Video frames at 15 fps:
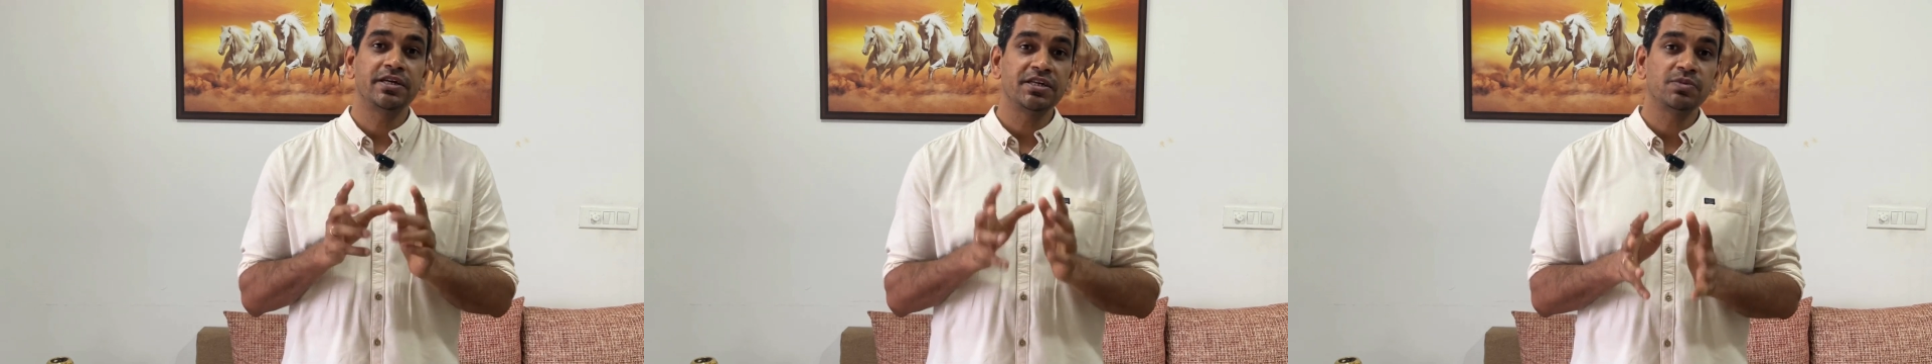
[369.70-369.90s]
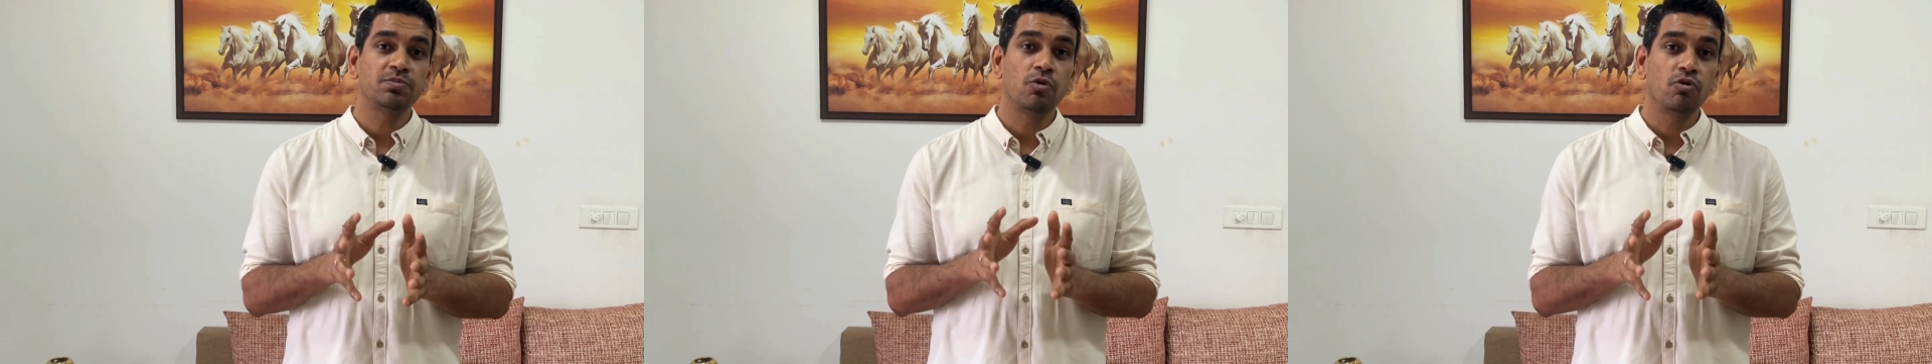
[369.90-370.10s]
it
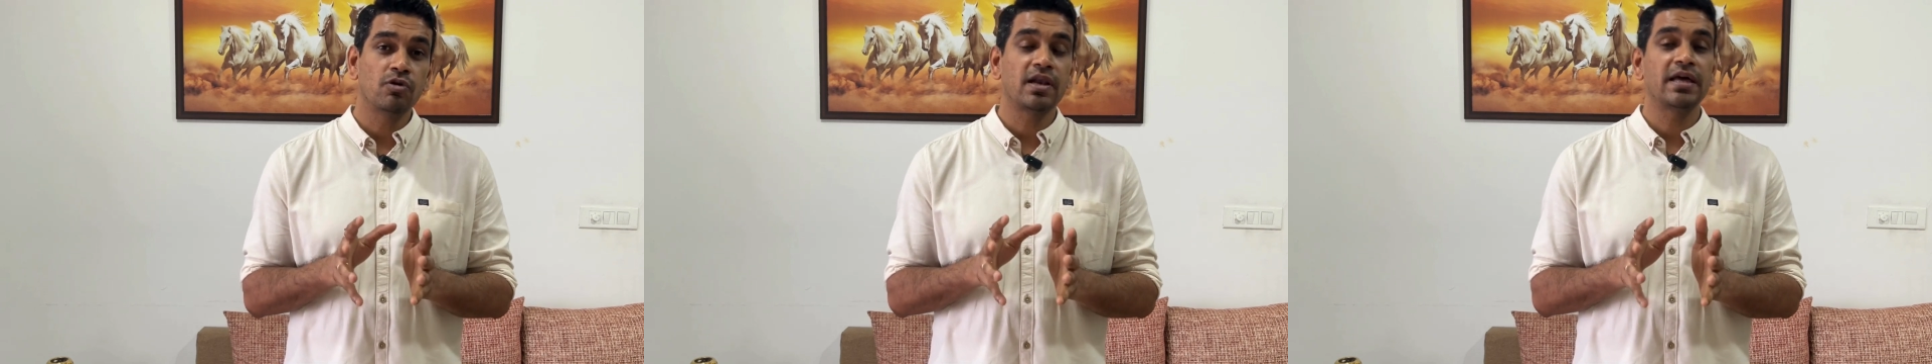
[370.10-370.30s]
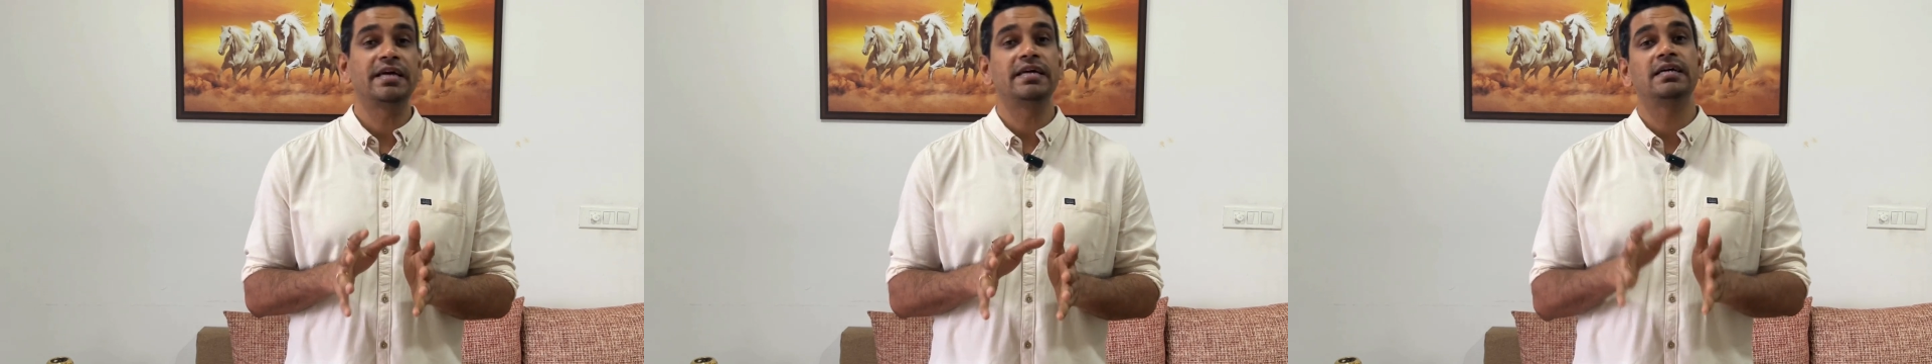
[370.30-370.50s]
is more
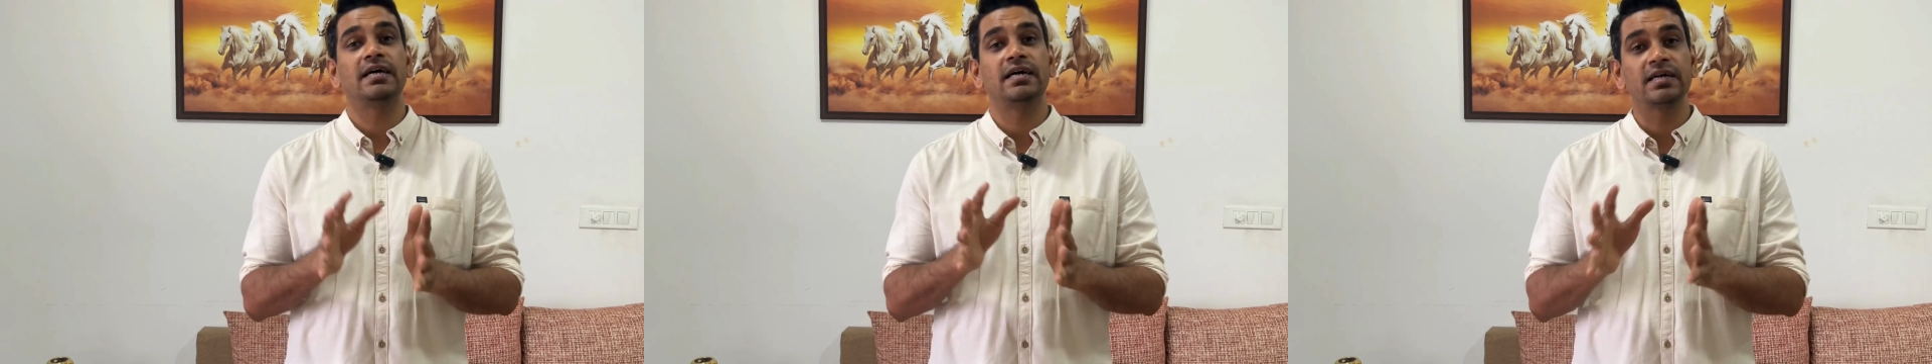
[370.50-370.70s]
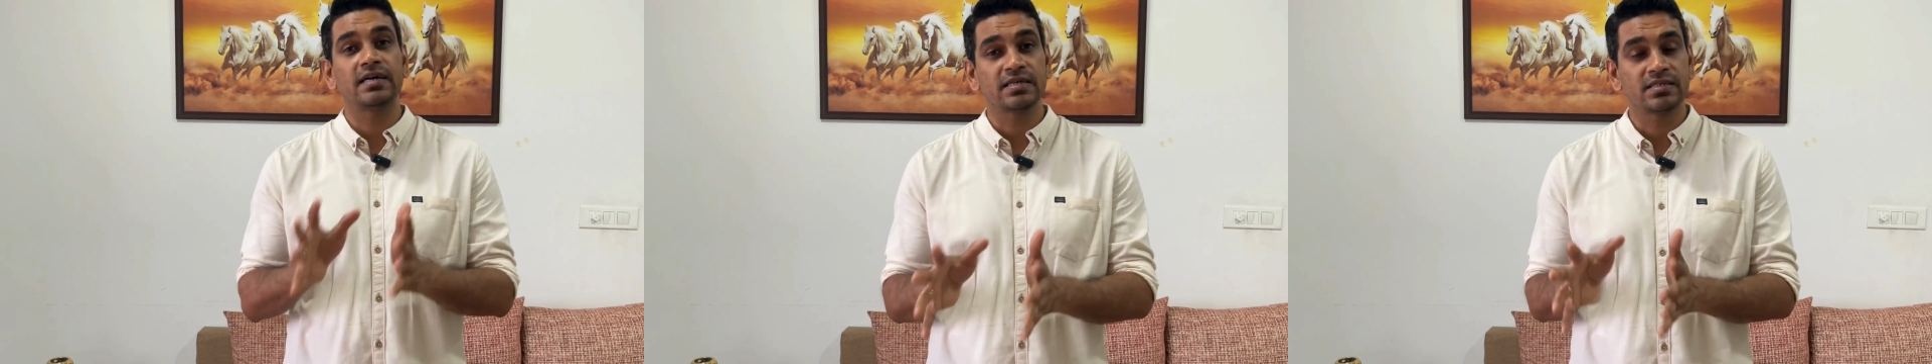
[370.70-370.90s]
like
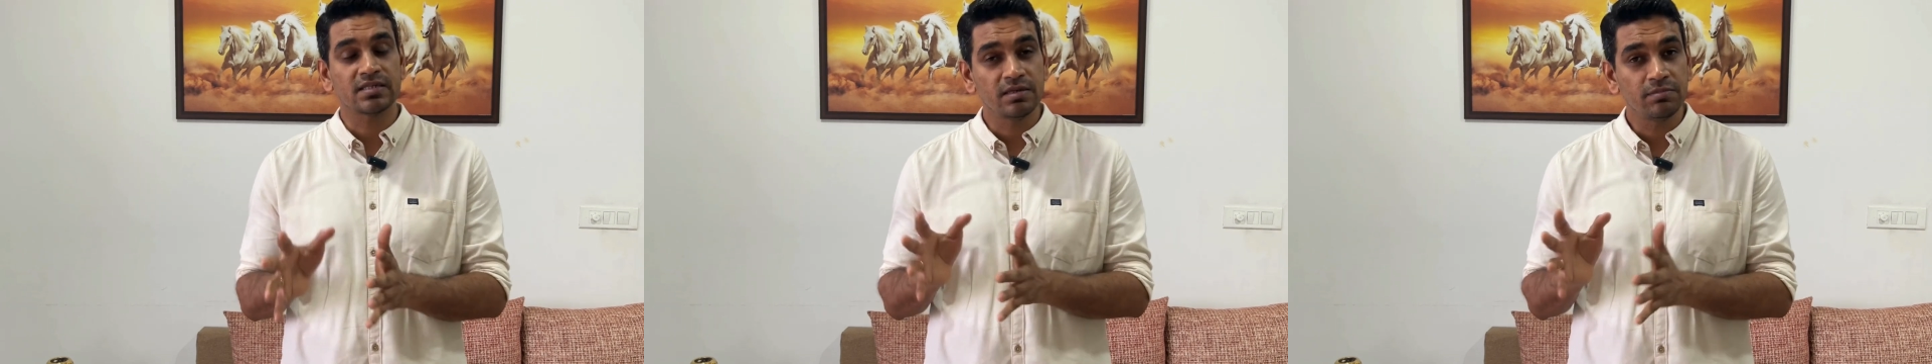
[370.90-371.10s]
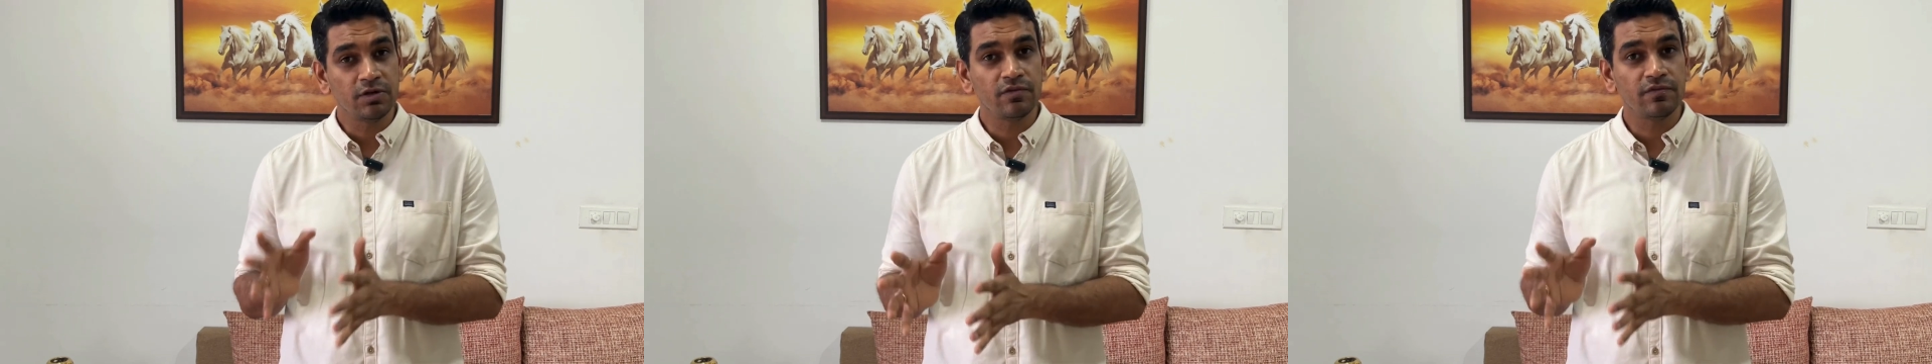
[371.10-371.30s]
a
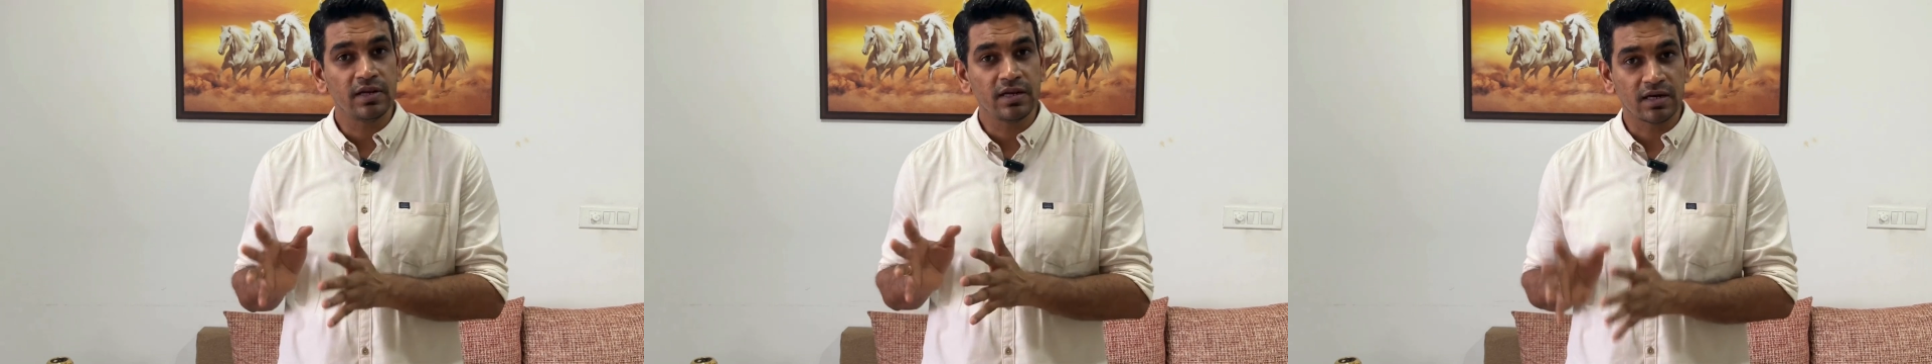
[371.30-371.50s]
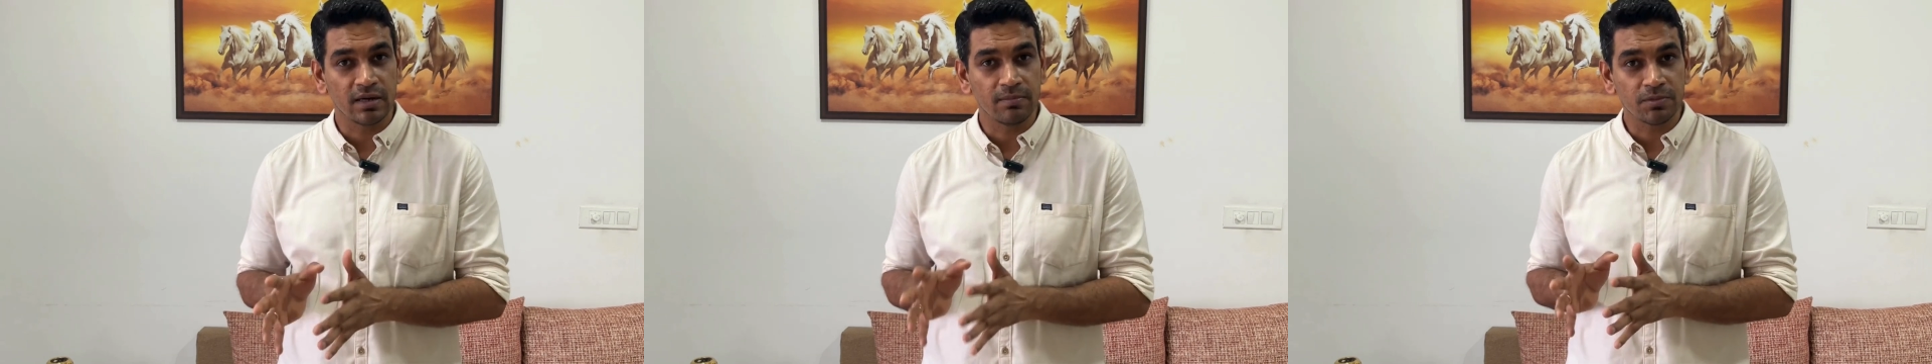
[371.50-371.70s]
customer
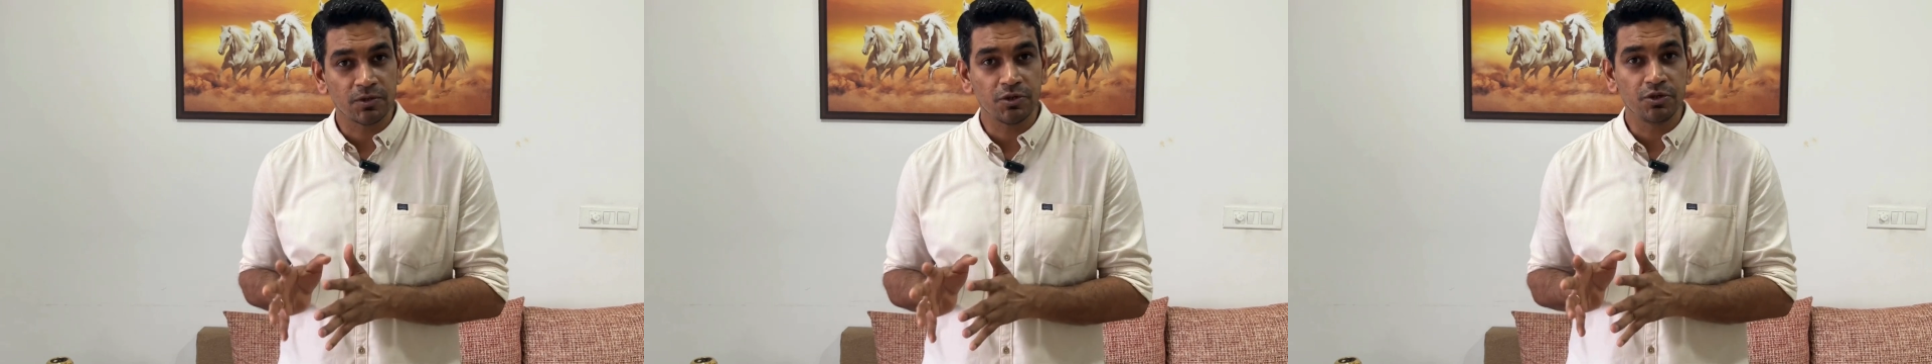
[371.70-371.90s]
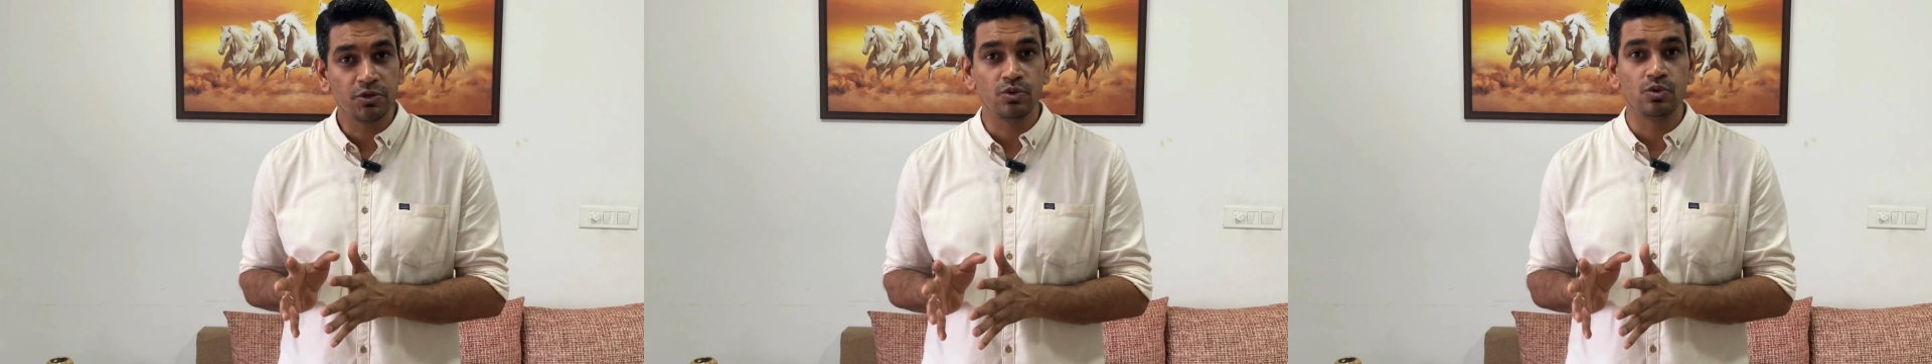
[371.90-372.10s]
will come
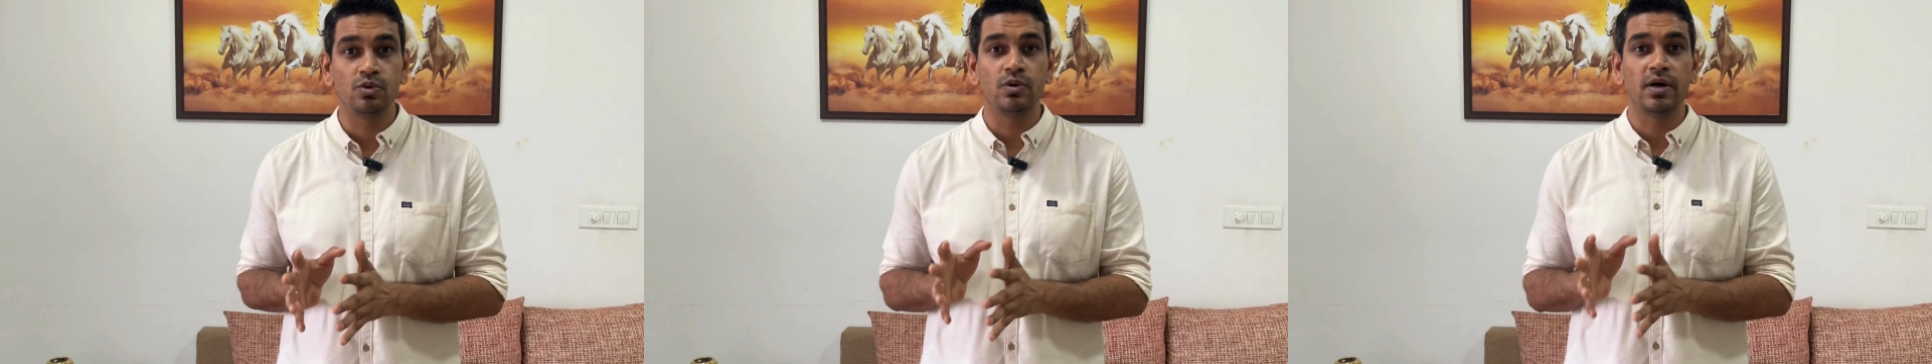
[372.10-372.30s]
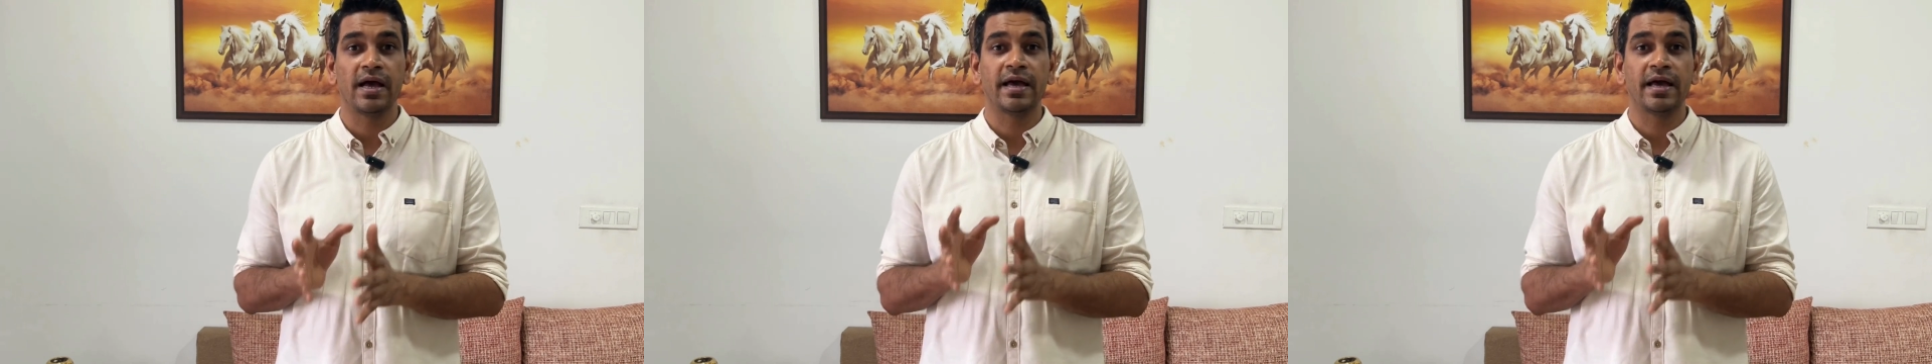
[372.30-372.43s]
to you